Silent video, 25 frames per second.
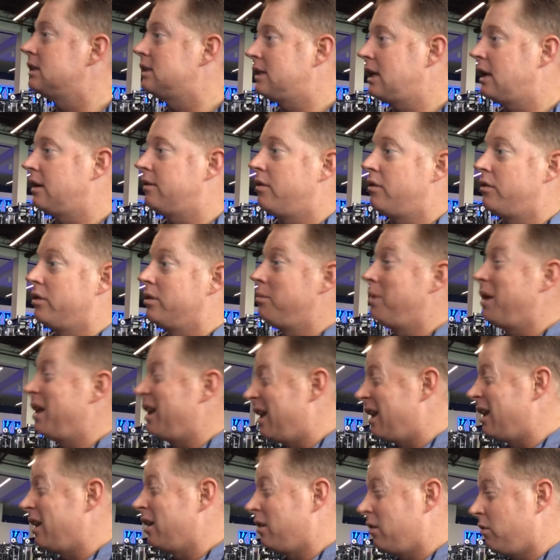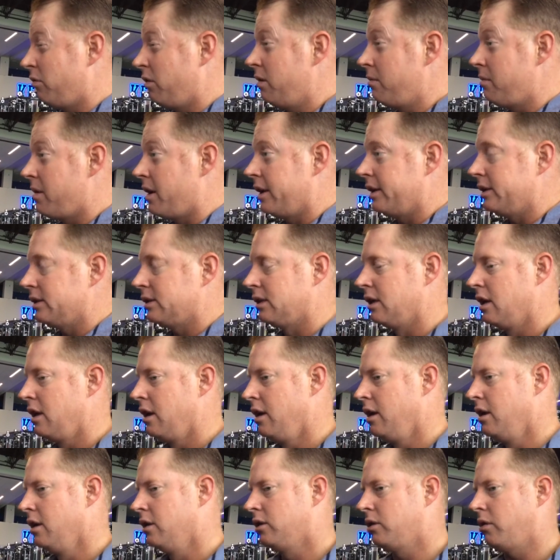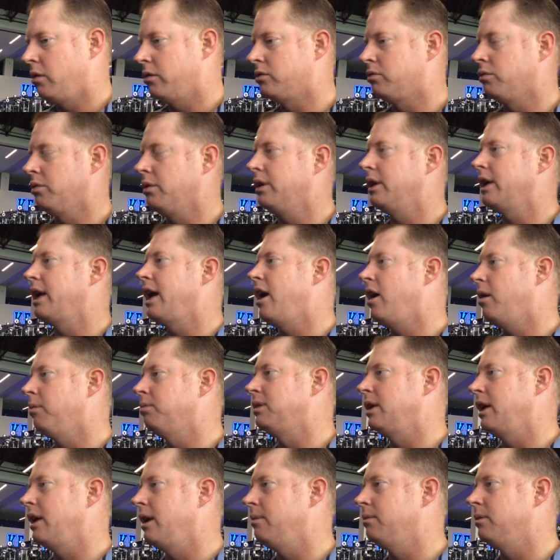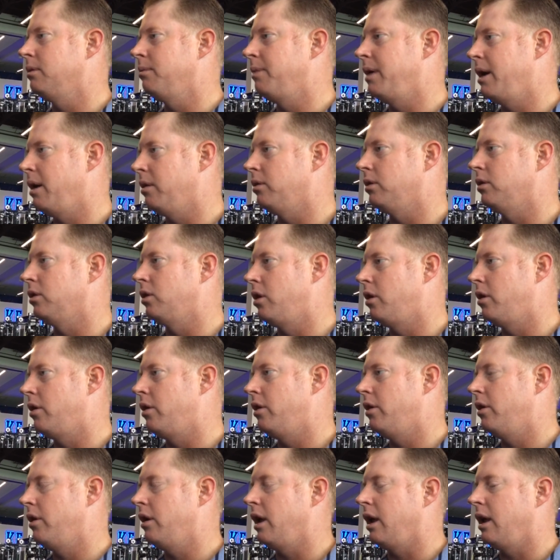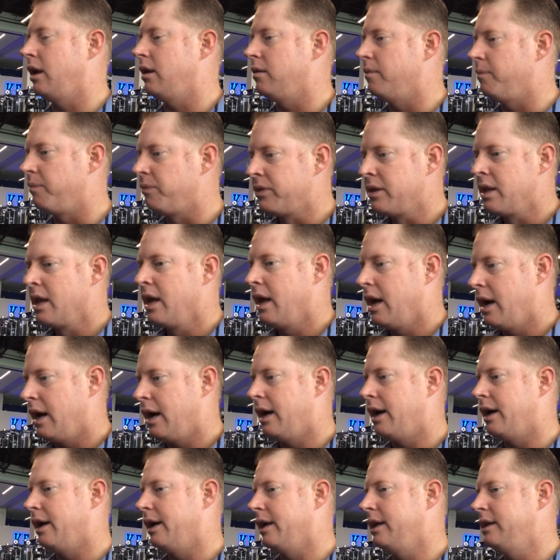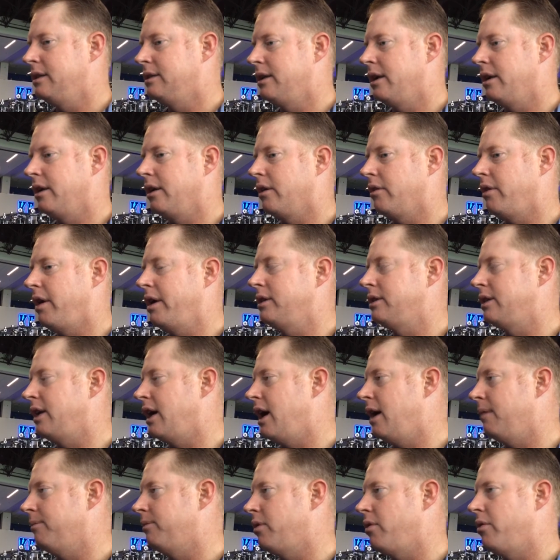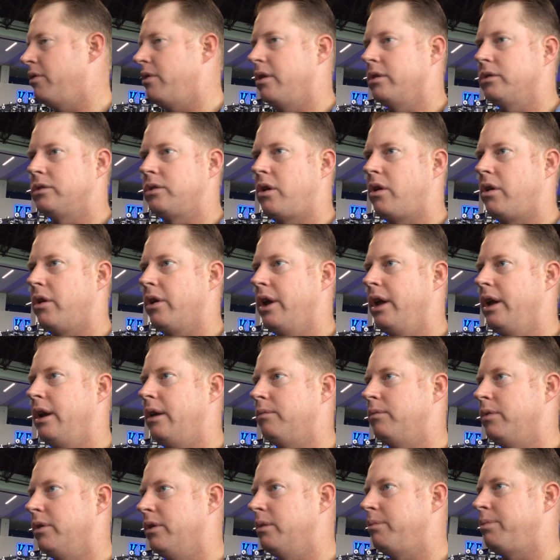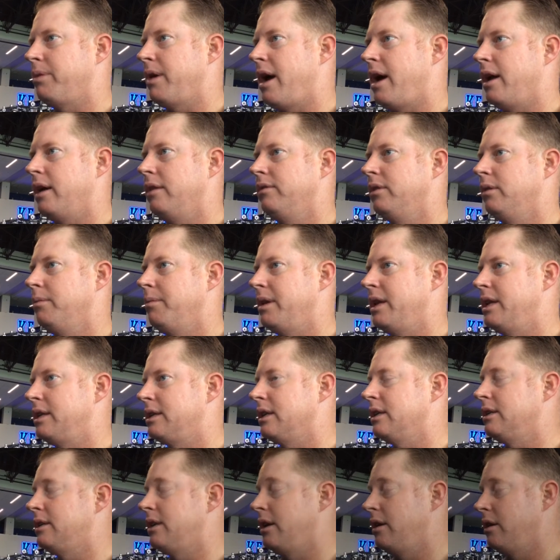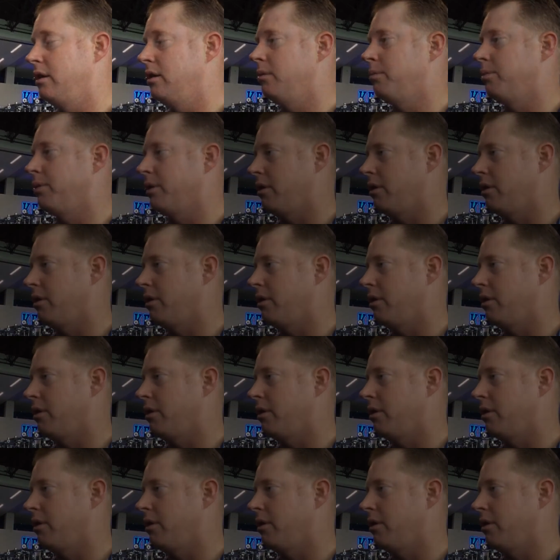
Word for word: instead of only being in three months. So it's really helped him to be able to learn and uh, he's done a great job throwing on target. I'm really proud of him, and he's continuing to